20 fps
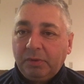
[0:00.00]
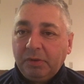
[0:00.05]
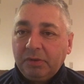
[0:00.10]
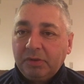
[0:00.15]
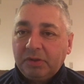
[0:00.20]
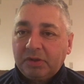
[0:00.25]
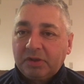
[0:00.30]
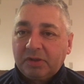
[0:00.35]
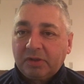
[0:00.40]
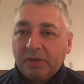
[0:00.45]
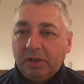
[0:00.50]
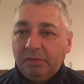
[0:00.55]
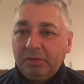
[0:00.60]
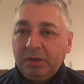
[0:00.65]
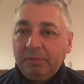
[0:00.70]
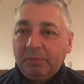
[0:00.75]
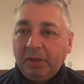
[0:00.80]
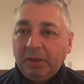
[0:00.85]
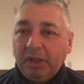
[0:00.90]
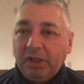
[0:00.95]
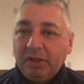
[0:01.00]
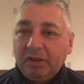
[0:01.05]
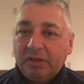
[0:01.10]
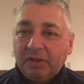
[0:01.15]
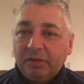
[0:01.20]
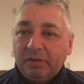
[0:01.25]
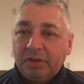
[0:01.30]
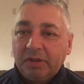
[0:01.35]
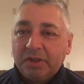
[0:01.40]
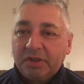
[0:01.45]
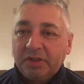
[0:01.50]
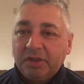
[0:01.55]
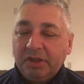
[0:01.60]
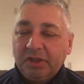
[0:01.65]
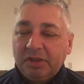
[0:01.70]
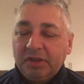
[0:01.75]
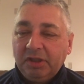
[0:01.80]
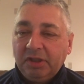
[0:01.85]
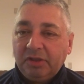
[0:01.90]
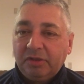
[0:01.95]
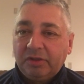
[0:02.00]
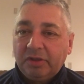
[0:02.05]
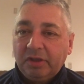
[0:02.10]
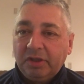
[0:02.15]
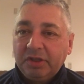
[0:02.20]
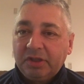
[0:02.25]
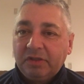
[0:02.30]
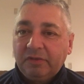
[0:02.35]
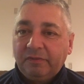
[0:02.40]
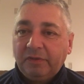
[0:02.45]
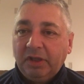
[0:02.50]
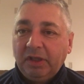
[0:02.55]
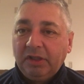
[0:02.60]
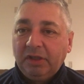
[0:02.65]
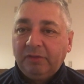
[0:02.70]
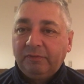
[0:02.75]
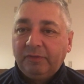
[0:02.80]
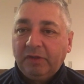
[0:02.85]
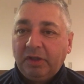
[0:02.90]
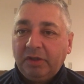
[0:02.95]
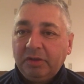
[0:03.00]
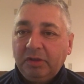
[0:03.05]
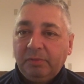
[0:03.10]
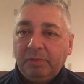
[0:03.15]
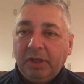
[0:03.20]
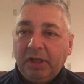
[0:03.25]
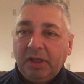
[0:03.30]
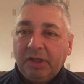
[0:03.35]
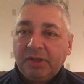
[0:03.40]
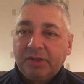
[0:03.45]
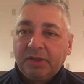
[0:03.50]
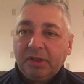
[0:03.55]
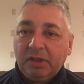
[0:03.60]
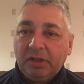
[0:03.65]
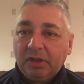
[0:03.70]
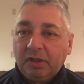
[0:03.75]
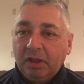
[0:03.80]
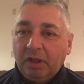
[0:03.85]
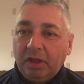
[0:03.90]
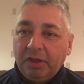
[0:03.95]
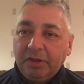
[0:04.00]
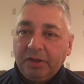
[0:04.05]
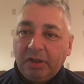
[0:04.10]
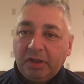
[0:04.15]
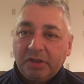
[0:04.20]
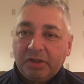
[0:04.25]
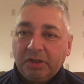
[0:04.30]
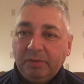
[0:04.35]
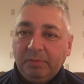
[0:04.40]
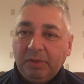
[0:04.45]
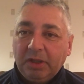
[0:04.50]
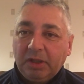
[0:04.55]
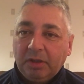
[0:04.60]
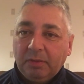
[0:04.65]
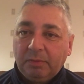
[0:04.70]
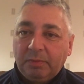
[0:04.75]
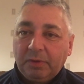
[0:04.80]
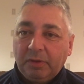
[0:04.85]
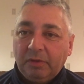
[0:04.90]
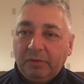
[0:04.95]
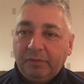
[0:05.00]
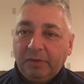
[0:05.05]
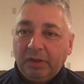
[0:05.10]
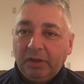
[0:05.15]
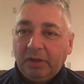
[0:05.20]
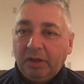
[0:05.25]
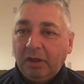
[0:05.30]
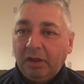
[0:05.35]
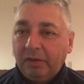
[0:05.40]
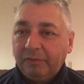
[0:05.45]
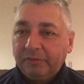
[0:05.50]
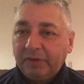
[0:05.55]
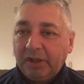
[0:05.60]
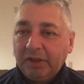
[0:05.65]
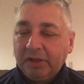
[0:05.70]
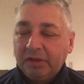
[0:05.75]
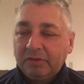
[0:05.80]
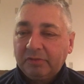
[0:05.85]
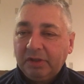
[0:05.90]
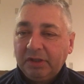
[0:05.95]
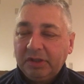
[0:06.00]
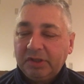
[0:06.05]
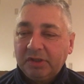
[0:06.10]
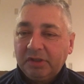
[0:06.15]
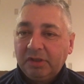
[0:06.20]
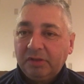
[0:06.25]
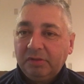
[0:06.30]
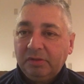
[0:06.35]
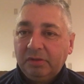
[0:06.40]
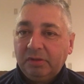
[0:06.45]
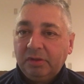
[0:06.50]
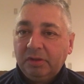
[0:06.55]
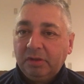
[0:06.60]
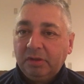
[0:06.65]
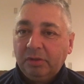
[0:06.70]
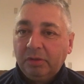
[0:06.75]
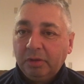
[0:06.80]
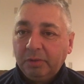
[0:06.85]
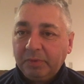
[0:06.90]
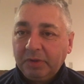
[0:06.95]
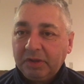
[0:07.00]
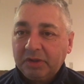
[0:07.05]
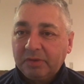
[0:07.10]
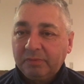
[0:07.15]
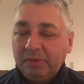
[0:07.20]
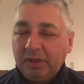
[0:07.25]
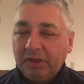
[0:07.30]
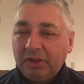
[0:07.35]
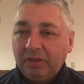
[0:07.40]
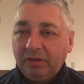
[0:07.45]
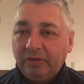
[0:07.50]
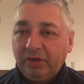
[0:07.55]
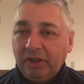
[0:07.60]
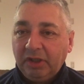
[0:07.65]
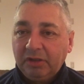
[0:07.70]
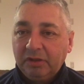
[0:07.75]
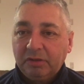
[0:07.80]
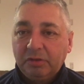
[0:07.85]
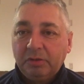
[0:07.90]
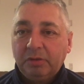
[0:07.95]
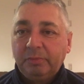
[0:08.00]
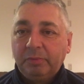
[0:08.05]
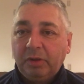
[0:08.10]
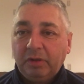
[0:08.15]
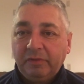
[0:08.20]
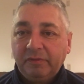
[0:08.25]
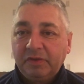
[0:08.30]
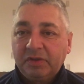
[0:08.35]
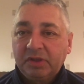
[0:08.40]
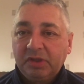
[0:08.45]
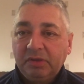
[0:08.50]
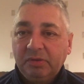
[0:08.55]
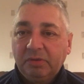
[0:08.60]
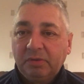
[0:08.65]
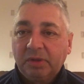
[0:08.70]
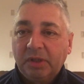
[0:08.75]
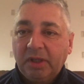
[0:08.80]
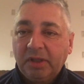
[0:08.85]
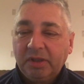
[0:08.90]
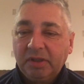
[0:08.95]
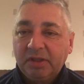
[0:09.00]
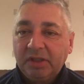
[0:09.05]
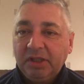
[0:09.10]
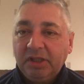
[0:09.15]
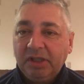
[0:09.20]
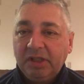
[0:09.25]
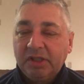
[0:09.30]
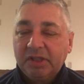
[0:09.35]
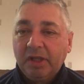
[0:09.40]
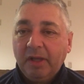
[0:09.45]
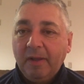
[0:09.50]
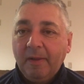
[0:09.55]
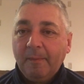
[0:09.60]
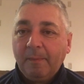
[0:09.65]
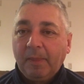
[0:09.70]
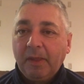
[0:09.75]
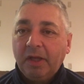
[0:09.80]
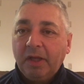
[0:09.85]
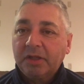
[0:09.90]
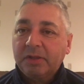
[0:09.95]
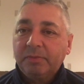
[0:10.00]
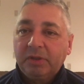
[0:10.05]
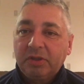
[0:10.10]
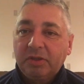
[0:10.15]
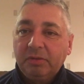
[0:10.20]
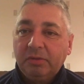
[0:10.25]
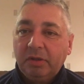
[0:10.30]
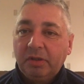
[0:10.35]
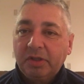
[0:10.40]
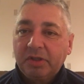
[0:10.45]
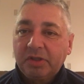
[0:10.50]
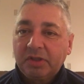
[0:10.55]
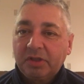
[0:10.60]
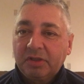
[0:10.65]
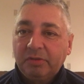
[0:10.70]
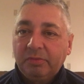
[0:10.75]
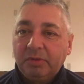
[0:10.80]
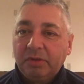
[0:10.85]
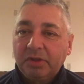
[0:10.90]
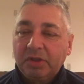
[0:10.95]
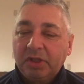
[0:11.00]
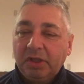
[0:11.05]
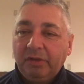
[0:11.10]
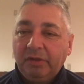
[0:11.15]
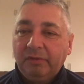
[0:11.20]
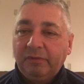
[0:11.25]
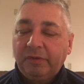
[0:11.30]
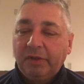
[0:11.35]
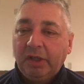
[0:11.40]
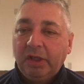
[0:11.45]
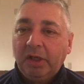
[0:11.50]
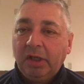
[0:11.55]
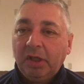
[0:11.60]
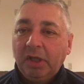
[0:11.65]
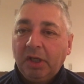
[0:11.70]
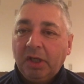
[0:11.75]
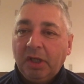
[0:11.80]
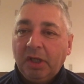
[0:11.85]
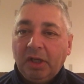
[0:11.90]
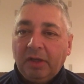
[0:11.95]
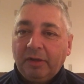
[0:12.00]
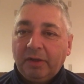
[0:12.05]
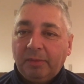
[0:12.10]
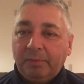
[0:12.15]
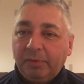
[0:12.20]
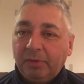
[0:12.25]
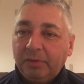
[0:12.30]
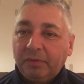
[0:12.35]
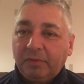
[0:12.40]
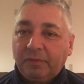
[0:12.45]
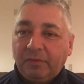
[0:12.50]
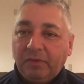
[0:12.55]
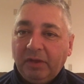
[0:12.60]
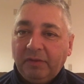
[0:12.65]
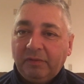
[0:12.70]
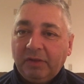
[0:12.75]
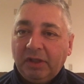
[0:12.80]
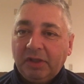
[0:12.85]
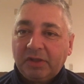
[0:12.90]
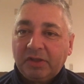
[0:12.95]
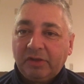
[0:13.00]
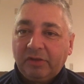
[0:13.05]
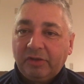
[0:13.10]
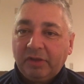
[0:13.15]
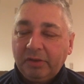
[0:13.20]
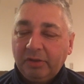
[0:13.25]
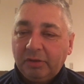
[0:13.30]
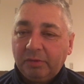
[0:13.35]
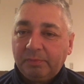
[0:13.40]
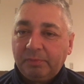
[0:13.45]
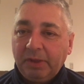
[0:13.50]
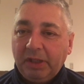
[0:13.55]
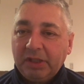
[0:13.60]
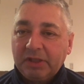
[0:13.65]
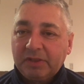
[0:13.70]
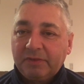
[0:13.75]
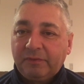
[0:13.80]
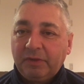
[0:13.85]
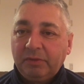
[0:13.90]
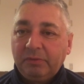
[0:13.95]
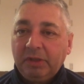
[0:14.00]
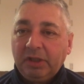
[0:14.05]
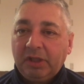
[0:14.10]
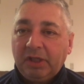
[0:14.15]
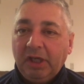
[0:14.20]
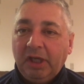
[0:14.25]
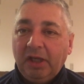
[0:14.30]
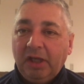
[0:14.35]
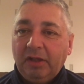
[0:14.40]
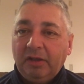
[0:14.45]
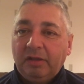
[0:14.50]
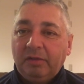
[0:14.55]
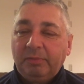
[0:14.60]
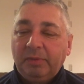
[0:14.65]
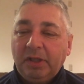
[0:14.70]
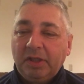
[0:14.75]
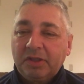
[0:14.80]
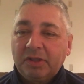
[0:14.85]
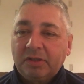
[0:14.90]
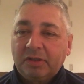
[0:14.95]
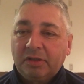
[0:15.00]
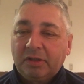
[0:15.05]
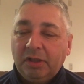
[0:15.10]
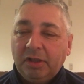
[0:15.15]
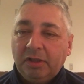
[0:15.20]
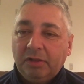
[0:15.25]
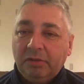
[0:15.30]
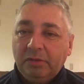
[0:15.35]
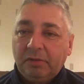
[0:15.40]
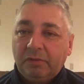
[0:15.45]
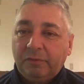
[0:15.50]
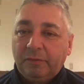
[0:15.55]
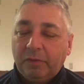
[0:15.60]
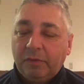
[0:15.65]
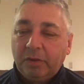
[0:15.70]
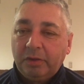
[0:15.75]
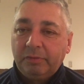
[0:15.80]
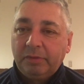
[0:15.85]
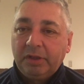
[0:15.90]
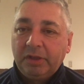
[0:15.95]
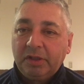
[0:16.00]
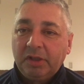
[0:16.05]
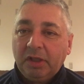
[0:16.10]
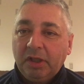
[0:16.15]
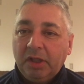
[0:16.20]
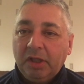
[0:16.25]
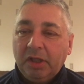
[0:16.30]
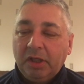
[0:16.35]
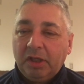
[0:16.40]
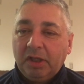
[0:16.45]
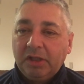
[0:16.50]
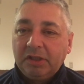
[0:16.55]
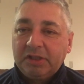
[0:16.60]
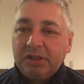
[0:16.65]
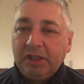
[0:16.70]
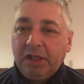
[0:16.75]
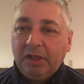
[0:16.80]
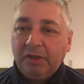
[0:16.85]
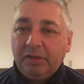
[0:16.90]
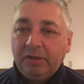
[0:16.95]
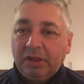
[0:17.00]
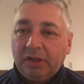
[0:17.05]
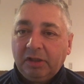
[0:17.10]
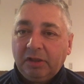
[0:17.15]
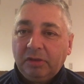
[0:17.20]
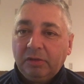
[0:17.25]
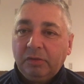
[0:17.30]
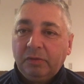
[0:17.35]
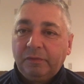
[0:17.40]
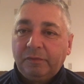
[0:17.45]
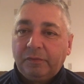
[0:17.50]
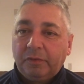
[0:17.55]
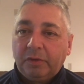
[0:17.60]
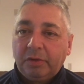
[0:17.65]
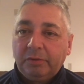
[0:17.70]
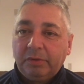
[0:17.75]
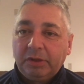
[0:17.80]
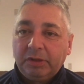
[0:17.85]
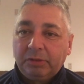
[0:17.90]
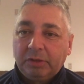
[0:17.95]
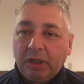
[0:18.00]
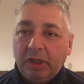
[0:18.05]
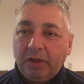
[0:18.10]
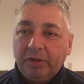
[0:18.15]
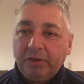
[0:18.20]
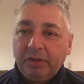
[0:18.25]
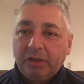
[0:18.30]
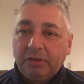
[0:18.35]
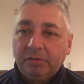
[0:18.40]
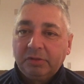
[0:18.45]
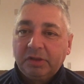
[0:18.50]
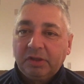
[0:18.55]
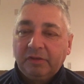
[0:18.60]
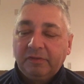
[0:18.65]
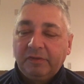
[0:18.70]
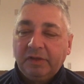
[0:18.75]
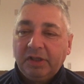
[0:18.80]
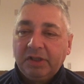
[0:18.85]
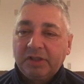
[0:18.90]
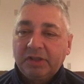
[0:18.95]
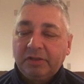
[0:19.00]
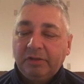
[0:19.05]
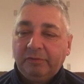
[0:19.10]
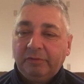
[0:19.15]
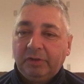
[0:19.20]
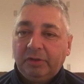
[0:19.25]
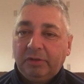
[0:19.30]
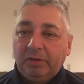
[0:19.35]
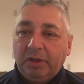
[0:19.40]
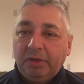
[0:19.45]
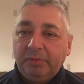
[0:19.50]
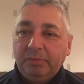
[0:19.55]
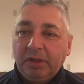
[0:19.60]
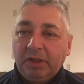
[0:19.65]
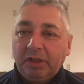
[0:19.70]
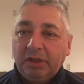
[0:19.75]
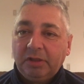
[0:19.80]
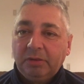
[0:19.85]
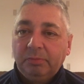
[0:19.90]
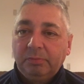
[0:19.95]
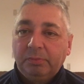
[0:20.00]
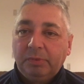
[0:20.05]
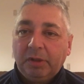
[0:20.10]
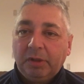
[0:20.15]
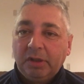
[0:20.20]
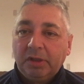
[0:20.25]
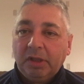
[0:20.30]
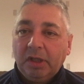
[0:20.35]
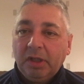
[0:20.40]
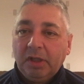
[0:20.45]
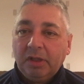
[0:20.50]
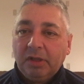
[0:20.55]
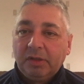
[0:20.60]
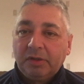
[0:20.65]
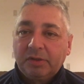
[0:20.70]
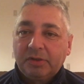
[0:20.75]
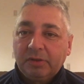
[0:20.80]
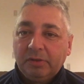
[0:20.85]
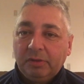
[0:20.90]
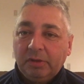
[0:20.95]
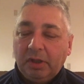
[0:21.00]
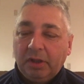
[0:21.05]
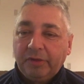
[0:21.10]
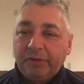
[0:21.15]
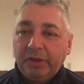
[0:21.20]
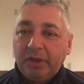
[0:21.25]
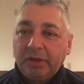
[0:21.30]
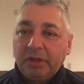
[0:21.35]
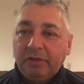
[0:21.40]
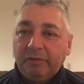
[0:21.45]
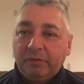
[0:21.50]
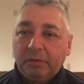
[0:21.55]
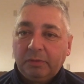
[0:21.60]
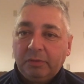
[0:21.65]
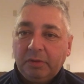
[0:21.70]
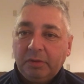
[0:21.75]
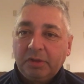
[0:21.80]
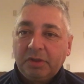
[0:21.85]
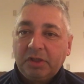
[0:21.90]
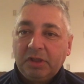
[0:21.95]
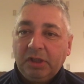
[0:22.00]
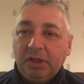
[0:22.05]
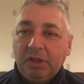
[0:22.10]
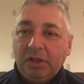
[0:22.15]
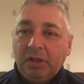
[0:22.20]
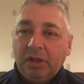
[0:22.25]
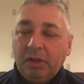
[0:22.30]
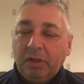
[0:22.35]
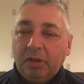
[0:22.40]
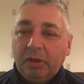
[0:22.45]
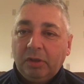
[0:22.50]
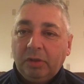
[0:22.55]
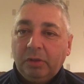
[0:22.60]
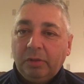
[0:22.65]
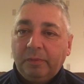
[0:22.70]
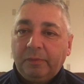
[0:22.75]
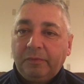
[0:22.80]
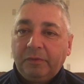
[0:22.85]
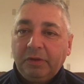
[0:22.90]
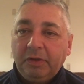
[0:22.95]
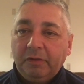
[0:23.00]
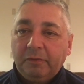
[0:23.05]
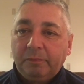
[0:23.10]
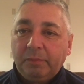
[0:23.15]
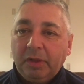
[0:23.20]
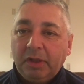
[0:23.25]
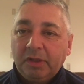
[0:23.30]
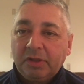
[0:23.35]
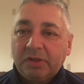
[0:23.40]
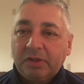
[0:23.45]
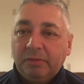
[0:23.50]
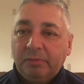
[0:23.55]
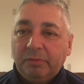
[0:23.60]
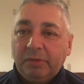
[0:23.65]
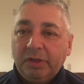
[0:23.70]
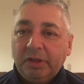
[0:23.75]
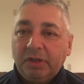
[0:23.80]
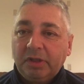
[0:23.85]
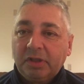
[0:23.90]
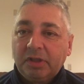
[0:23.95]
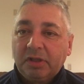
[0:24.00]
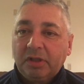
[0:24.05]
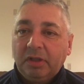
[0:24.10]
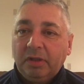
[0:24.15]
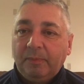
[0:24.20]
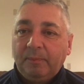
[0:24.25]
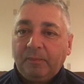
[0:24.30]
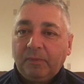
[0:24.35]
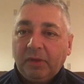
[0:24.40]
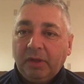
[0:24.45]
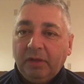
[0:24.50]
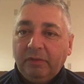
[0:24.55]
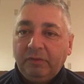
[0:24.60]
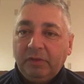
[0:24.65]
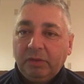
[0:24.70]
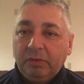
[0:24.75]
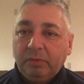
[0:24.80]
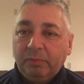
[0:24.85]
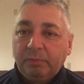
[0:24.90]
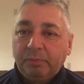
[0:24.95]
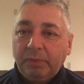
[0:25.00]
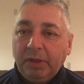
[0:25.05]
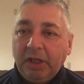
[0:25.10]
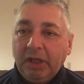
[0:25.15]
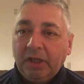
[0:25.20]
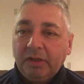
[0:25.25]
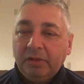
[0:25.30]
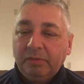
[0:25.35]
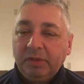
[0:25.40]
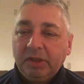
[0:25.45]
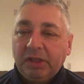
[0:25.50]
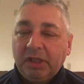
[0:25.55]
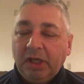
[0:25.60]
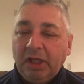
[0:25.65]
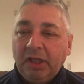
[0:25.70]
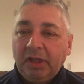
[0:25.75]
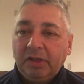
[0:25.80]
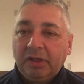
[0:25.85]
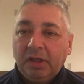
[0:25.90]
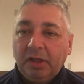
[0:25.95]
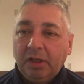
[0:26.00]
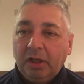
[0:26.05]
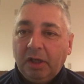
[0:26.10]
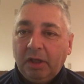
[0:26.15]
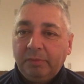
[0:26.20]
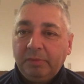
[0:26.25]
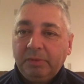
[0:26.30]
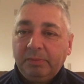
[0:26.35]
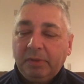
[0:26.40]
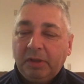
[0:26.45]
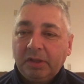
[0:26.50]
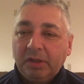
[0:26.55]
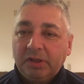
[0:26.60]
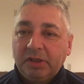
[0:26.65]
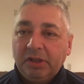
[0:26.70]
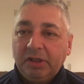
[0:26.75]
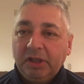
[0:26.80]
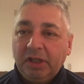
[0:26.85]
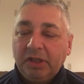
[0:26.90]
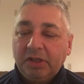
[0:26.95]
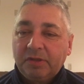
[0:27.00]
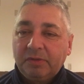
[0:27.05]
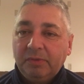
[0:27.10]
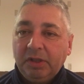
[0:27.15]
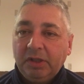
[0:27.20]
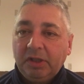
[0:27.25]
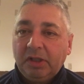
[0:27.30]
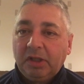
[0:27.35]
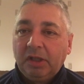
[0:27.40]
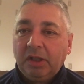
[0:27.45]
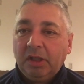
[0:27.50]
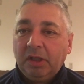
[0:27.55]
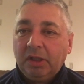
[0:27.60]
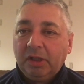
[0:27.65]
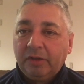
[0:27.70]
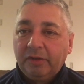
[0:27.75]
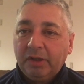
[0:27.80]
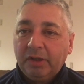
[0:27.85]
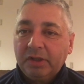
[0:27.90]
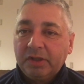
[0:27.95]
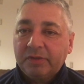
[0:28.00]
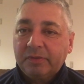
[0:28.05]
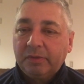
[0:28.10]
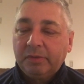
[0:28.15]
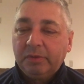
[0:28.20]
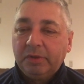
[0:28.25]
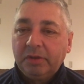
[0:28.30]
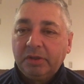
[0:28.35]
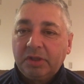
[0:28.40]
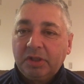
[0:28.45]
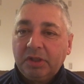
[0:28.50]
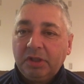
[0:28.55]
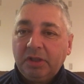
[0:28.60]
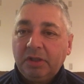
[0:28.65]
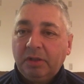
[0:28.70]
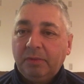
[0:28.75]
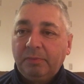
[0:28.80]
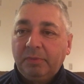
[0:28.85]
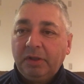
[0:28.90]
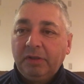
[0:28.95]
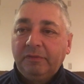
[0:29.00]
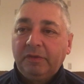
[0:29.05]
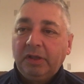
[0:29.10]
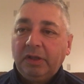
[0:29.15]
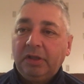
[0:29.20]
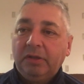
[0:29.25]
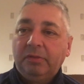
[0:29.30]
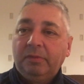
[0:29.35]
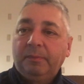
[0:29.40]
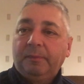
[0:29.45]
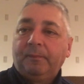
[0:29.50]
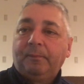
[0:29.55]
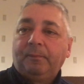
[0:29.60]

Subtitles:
puts a wee bit into the horse racing, tries to find value bets, can actually make a profit. I have done it twice in a row, hoping to make it three in a row, but obviously no guarantees. That's my two horses to watch out for. They're both favourites. They're not bets for the weekend. They're bets to look forward and see how they can go forward. Can they go to the festival and make an impact? So I'll thank you for watching. Hopefully you've backed some winners if you bet at the weekend. I'll be back to you next week. Thanks for watching and bye for now.